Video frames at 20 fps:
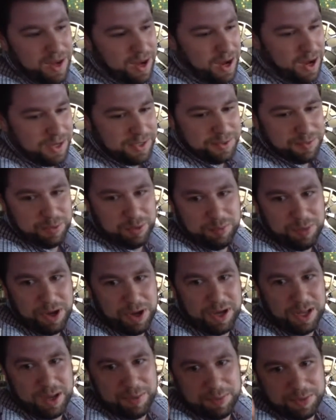Awesome. We'll
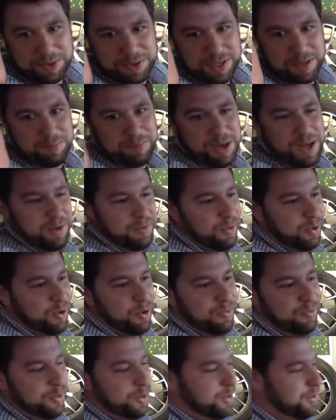buckle up your seatbelt and we'll
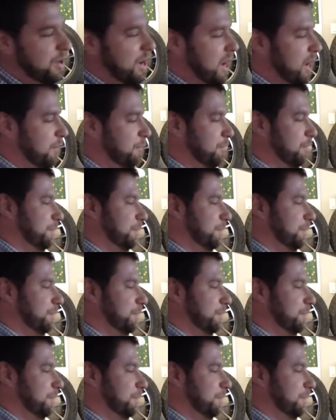go for a drive.